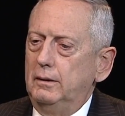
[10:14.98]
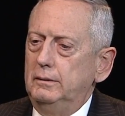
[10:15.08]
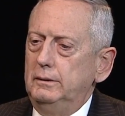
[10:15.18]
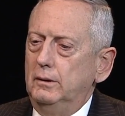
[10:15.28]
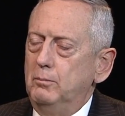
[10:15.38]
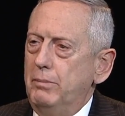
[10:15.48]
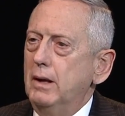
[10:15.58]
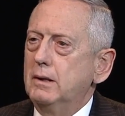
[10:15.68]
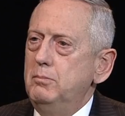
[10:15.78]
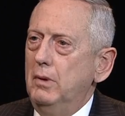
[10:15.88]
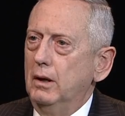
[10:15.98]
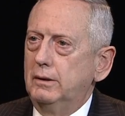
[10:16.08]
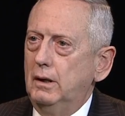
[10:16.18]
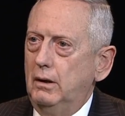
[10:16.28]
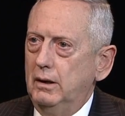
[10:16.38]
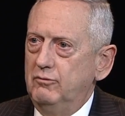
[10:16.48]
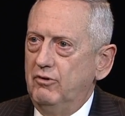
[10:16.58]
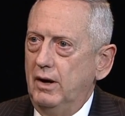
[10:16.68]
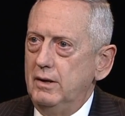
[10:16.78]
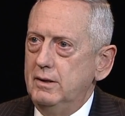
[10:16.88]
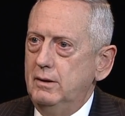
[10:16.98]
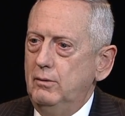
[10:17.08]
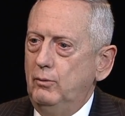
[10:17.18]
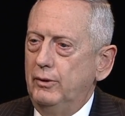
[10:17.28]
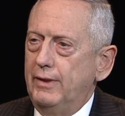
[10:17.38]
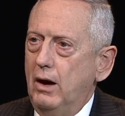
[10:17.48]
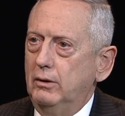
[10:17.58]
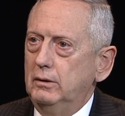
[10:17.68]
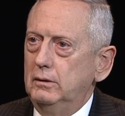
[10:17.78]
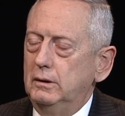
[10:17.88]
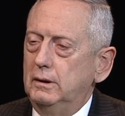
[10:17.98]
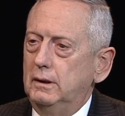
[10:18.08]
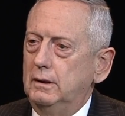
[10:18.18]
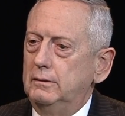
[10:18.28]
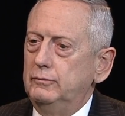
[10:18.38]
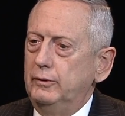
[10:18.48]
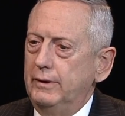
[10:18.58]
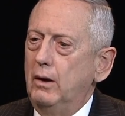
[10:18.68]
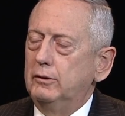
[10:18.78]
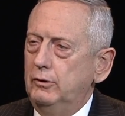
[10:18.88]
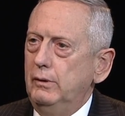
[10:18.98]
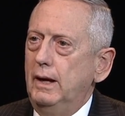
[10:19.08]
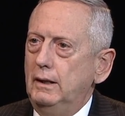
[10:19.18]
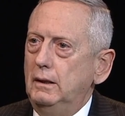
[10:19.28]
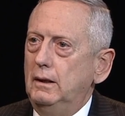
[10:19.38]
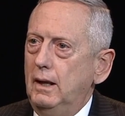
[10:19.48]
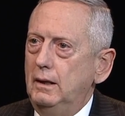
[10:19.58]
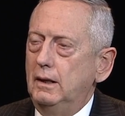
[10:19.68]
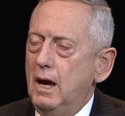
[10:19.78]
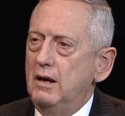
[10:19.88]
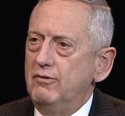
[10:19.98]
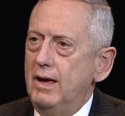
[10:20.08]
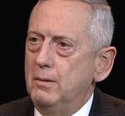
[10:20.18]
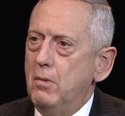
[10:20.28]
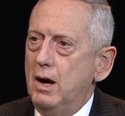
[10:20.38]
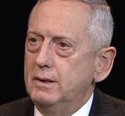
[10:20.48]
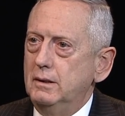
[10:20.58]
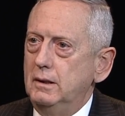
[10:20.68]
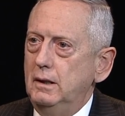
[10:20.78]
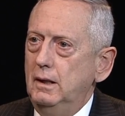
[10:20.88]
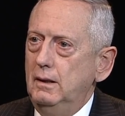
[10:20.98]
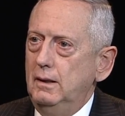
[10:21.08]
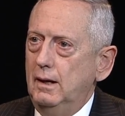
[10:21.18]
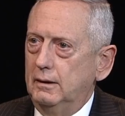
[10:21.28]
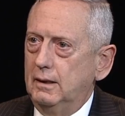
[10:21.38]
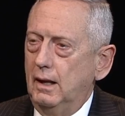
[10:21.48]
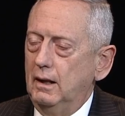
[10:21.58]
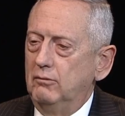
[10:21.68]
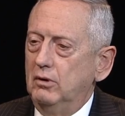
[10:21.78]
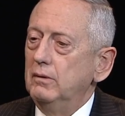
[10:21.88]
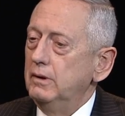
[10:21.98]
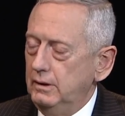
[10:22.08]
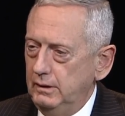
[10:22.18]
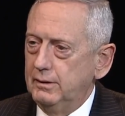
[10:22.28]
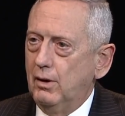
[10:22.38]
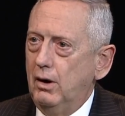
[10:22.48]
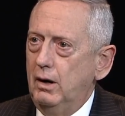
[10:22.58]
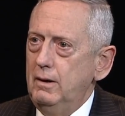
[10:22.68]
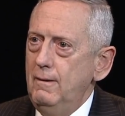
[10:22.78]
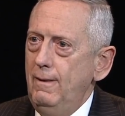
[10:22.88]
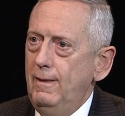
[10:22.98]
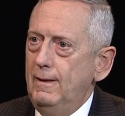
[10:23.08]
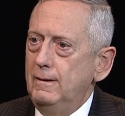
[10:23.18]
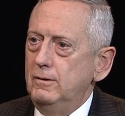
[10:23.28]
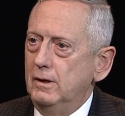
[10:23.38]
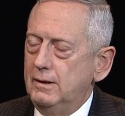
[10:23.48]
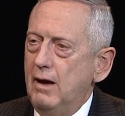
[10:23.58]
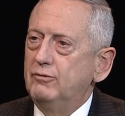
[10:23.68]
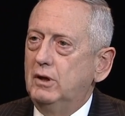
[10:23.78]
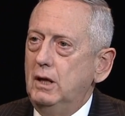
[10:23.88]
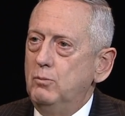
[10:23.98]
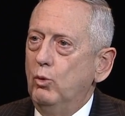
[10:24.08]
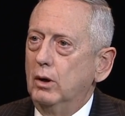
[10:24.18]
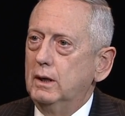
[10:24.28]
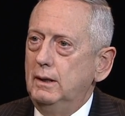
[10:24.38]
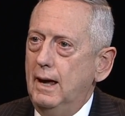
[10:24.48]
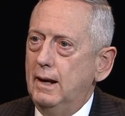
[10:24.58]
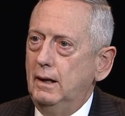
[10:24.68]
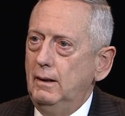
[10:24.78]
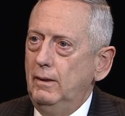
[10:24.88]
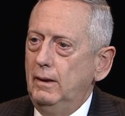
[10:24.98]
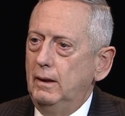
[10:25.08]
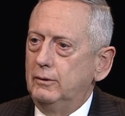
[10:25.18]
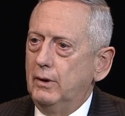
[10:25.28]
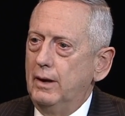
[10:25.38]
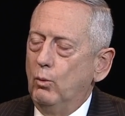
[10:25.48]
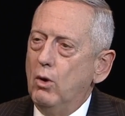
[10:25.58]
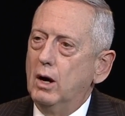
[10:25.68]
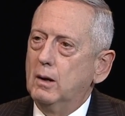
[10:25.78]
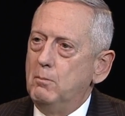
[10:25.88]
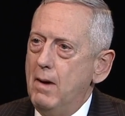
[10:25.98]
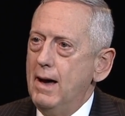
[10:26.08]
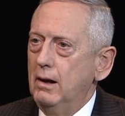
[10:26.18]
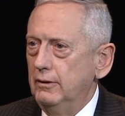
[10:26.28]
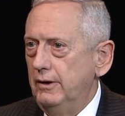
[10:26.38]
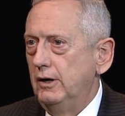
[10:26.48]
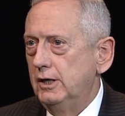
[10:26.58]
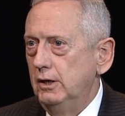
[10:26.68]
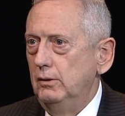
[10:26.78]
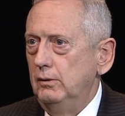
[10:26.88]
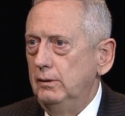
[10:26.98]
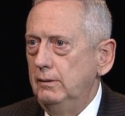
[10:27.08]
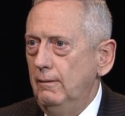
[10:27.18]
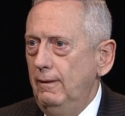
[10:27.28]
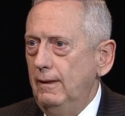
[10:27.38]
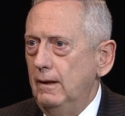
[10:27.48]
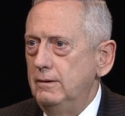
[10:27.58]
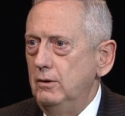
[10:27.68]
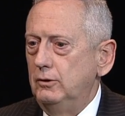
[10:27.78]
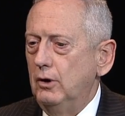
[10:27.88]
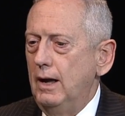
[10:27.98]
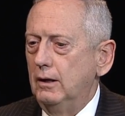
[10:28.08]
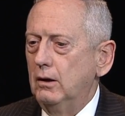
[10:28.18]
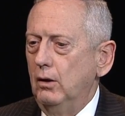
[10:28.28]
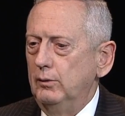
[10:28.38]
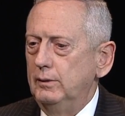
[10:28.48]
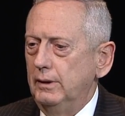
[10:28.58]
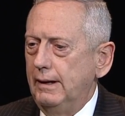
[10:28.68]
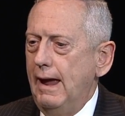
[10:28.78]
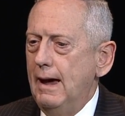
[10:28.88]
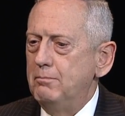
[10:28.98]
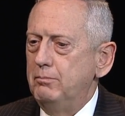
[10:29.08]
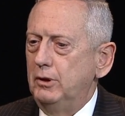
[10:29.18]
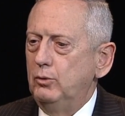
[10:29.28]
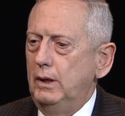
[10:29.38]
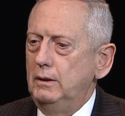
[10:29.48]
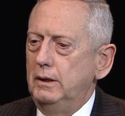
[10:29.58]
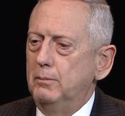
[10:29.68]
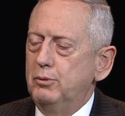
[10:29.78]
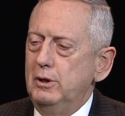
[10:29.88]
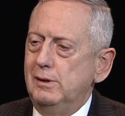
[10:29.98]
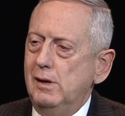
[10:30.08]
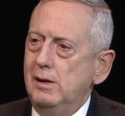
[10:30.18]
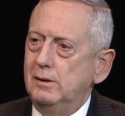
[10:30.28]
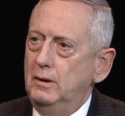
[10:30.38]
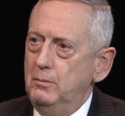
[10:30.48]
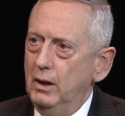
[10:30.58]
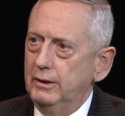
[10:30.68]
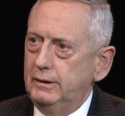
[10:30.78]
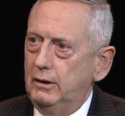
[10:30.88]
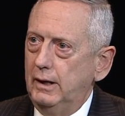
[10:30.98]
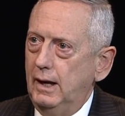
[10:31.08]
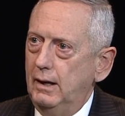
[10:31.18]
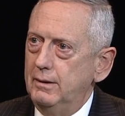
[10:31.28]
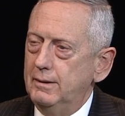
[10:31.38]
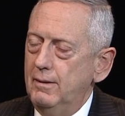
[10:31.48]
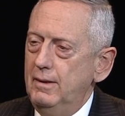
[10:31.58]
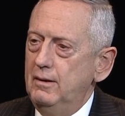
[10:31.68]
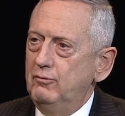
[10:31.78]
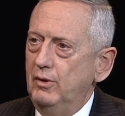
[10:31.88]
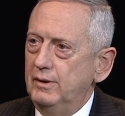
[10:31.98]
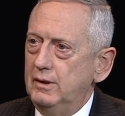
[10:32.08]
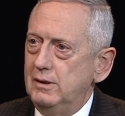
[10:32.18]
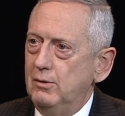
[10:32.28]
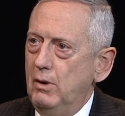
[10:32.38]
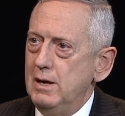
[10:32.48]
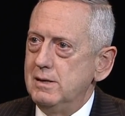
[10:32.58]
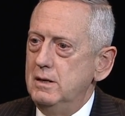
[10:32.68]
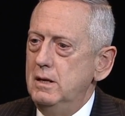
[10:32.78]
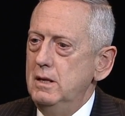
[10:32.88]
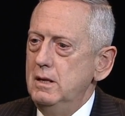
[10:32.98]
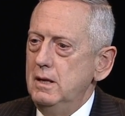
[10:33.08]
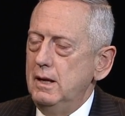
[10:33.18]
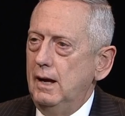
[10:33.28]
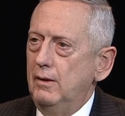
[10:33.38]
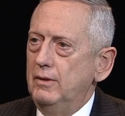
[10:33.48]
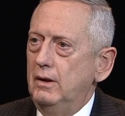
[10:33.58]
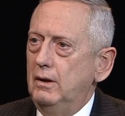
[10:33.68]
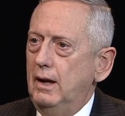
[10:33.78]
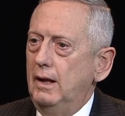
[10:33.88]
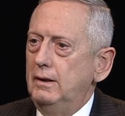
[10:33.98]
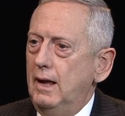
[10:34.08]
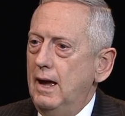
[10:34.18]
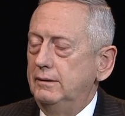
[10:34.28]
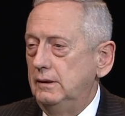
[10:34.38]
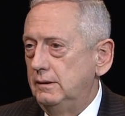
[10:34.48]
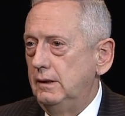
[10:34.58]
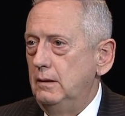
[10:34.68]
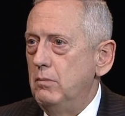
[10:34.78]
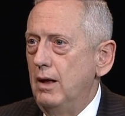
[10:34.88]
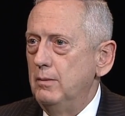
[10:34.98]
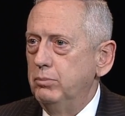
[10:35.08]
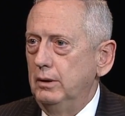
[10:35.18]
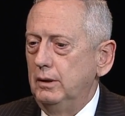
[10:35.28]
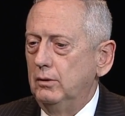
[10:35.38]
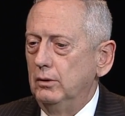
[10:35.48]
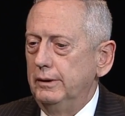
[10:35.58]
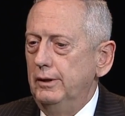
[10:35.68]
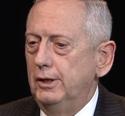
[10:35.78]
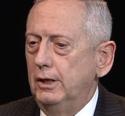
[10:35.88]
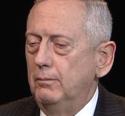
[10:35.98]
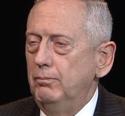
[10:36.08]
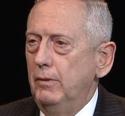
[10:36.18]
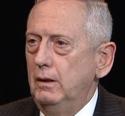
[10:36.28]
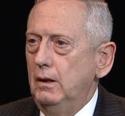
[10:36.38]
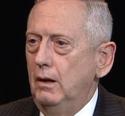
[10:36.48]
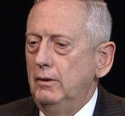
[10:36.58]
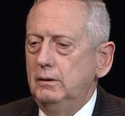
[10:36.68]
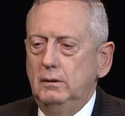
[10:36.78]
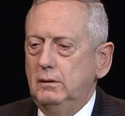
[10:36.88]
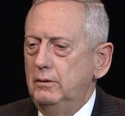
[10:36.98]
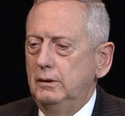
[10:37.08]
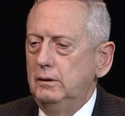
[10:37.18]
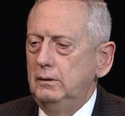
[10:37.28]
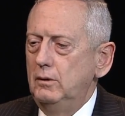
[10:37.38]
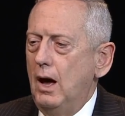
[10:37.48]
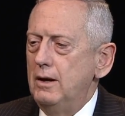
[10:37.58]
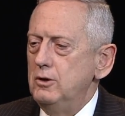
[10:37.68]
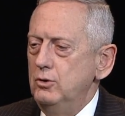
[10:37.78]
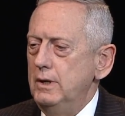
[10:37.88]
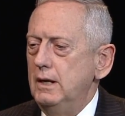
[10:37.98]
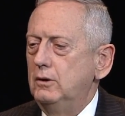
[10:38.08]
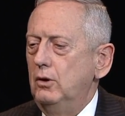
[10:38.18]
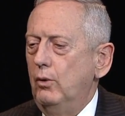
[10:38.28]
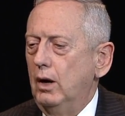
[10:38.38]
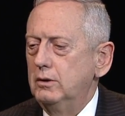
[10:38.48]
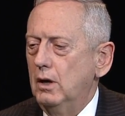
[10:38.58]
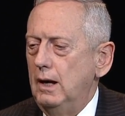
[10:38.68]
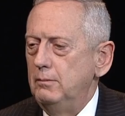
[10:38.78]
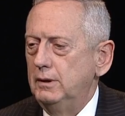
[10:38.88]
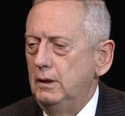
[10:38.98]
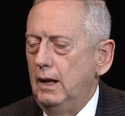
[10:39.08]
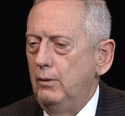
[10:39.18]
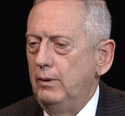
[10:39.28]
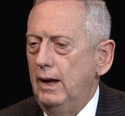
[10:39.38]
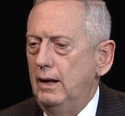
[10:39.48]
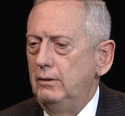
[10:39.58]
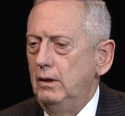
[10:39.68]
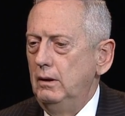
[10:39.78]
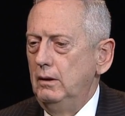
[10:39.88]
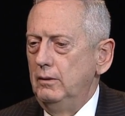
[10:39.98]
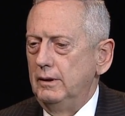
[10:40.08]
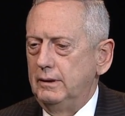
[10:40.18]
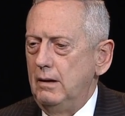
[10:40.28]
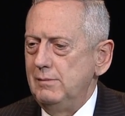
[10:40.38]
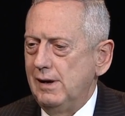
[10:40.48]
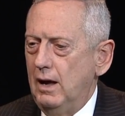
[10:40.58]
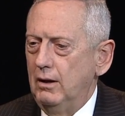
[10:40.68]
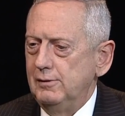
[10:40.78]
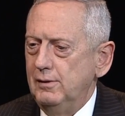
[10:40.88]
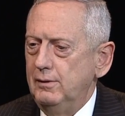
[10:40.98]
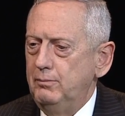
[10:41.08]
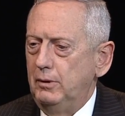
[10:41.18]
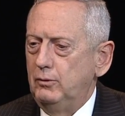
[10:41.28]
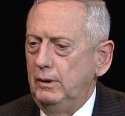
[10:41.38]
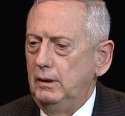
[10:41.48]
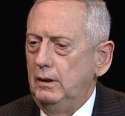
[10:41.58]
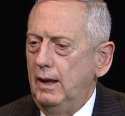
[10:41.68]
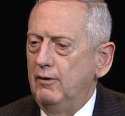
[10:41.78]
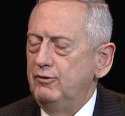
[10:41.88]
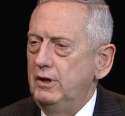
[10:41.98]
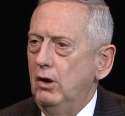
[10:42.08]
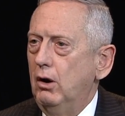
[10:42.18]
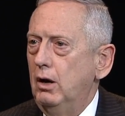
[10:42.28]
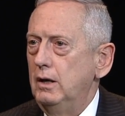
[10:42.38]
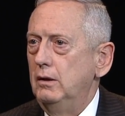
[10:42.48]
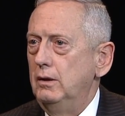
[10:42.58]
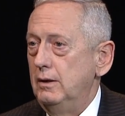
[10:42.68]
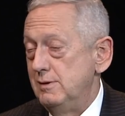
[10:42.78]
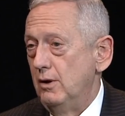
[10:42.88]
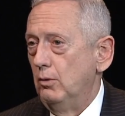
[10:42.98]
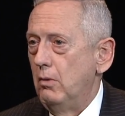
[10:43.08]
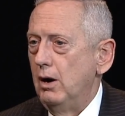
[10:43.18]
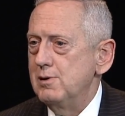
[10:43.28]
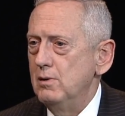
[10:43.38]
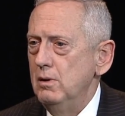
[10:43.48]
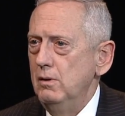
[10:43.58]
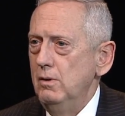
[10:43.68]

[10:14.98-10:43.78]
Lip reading: your best military advice without creating any kind of animosity at that level. It is hard. You just have to keep working at it and try to walk a mile in their shoes as you try to close the gap between the appreciation the military has for the situation and as it's seen by the political leadership. And this is not unique to our times today. We had the same challenges between FDR and General Marshall